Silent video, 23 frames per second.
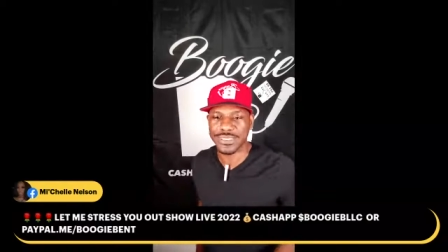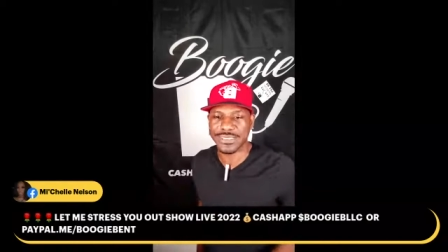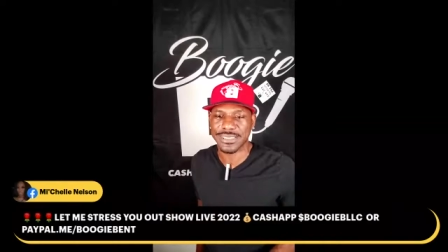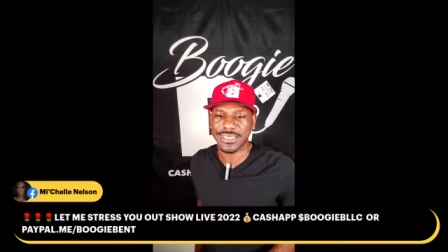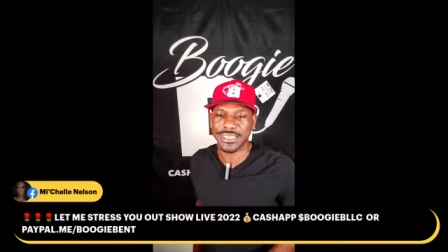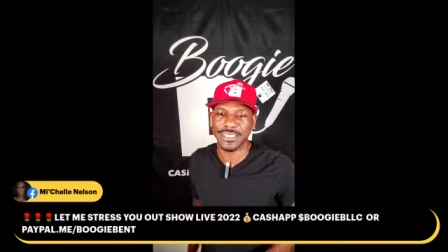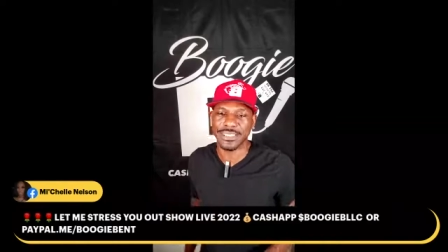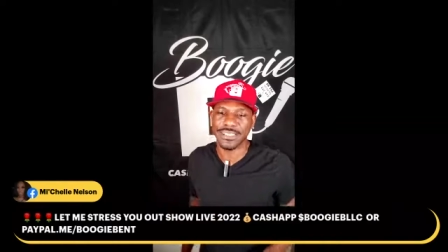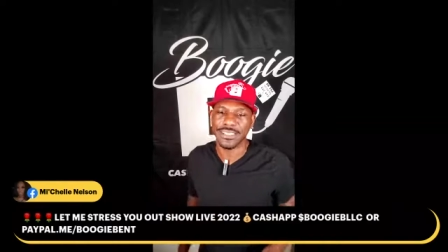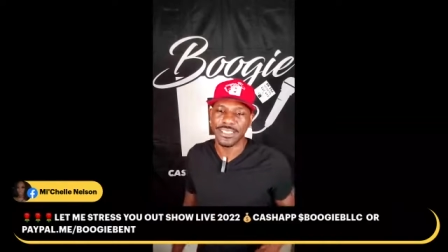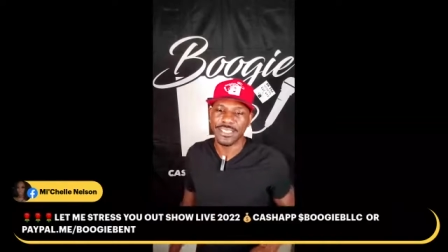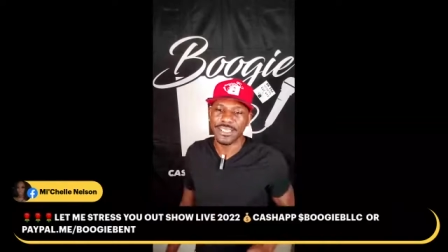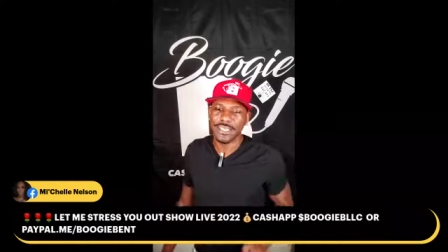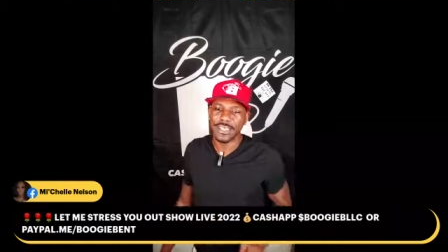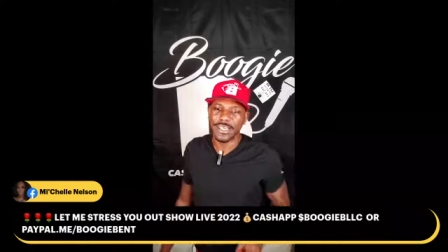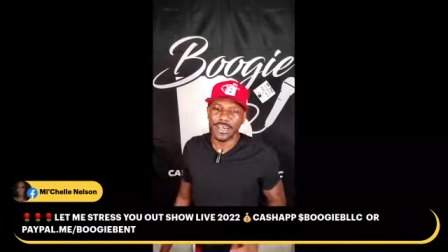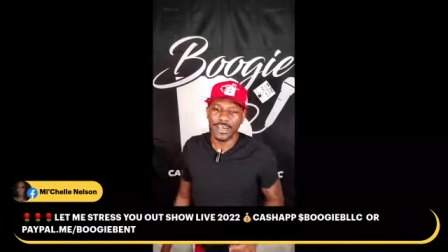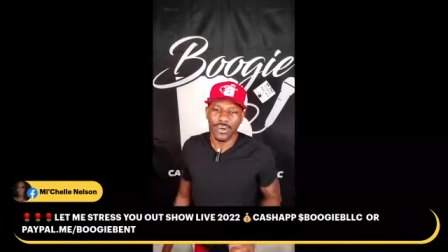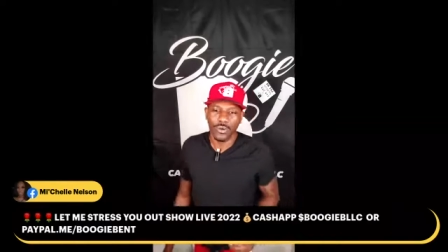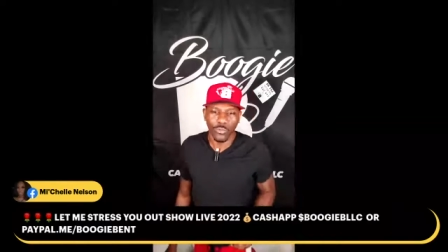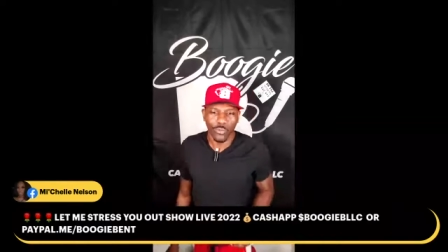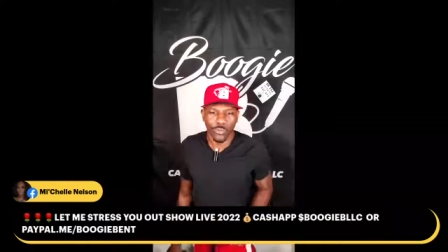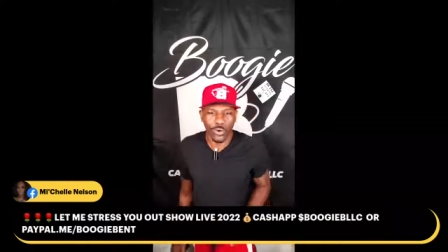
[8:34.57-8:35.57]
attend?
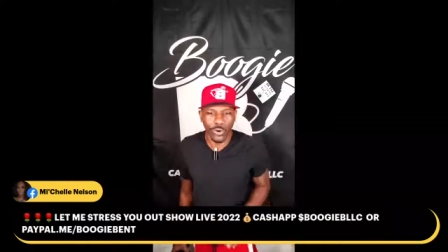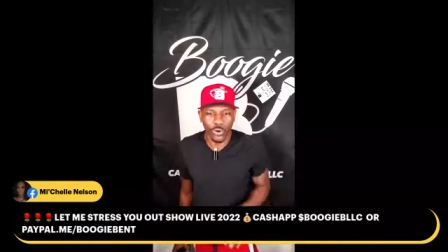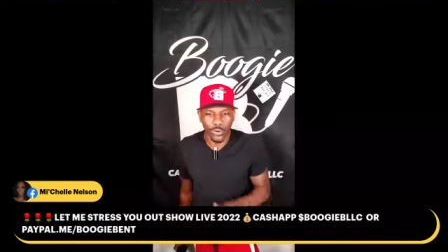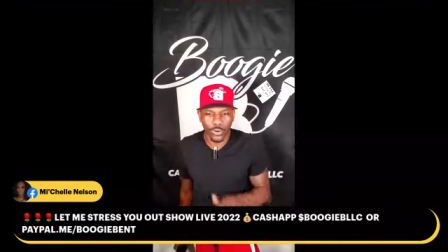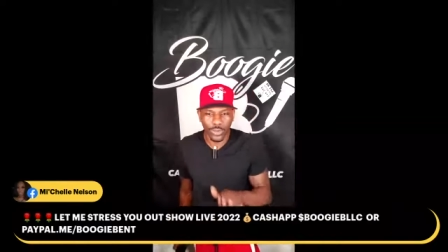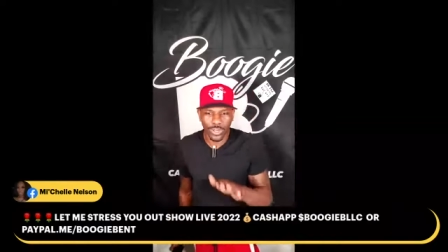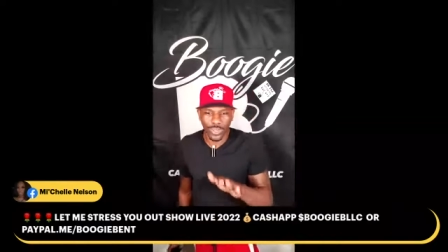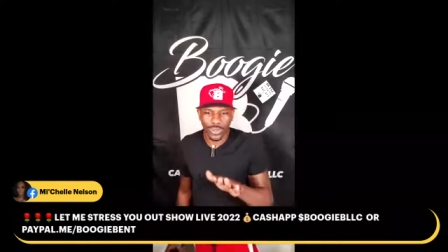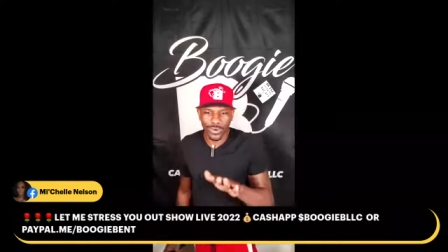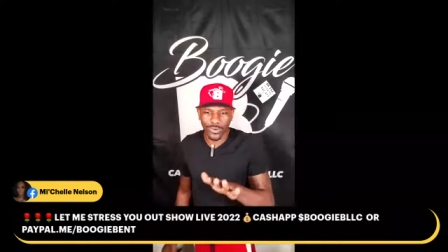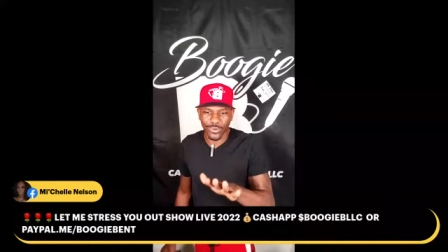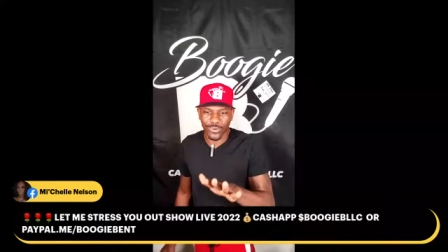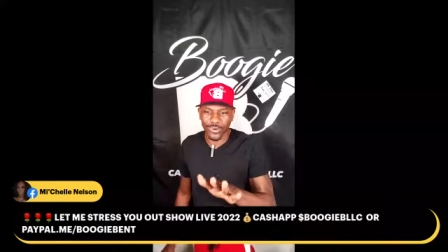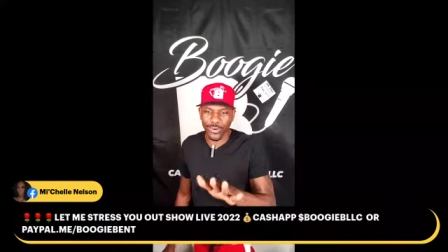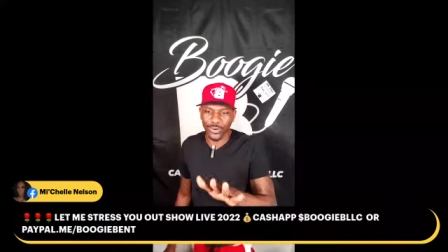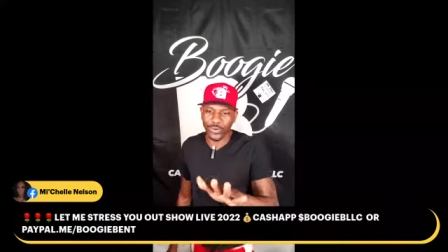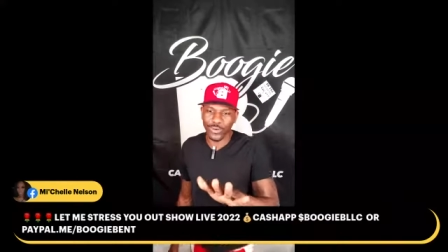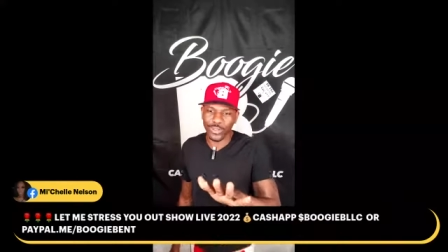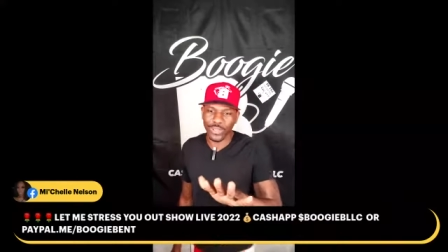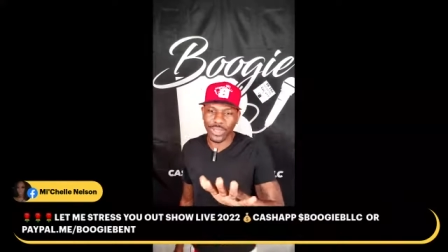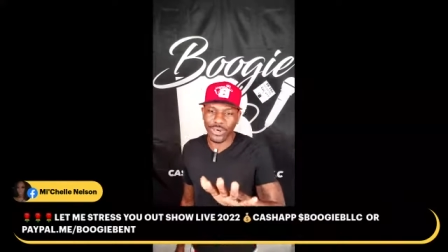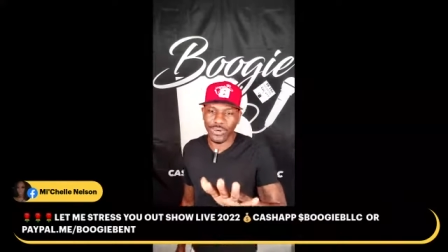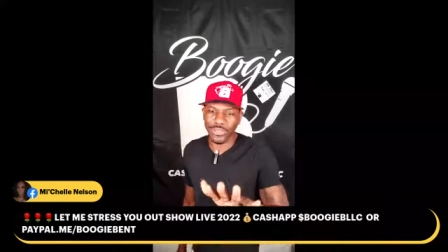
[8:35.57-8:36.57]
Well, hold
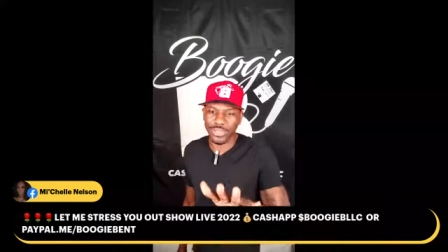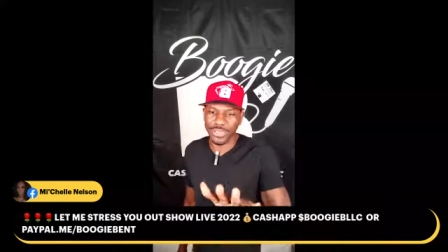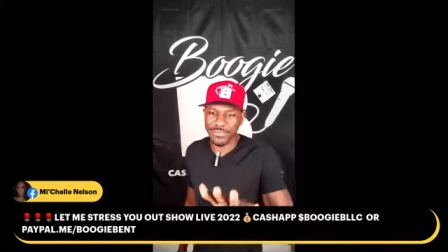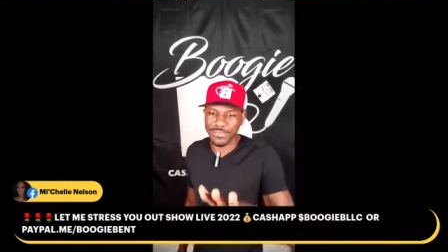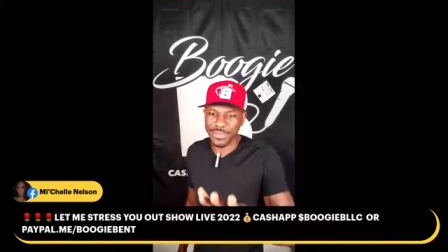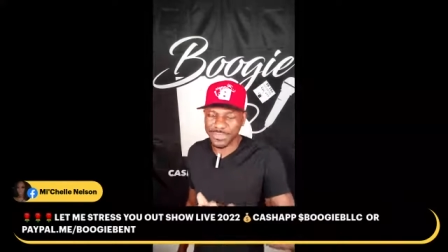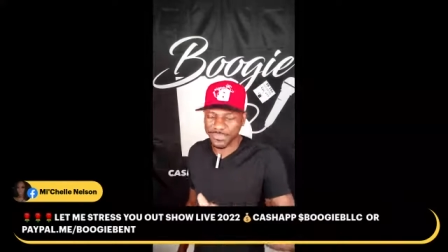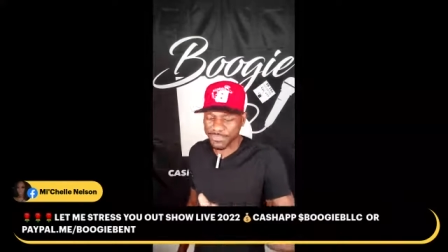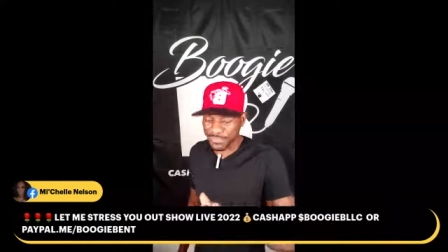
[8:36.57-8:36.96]
on, hold on. Let